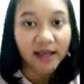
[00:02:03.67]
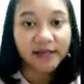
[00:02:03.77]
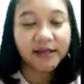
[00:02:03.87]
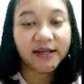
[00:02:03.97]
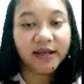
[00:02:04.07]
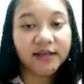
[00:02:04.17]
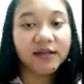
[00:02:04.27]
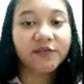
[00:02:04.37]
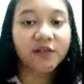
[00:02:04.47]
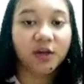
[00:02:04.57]
they can
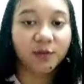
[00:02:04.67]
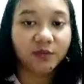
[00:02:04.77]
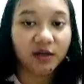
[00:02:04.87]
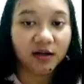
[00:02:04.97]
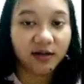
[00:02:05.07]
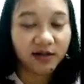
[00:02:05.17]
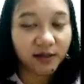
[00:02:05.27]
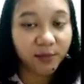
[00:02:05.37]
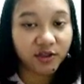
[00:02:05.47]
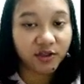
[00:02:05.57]
develop their learning
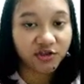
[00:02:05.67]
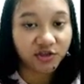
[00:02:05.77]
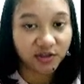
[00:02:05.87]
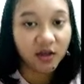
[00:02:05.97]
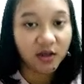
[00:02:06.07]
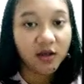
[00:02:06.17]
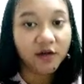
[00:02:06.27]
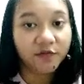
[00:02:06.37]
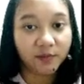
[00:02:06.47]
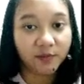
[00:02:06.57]
potential
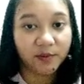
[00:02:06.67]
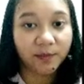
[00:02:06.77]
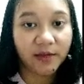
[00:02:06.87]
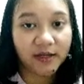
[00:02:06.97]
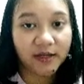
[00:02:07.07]
from the many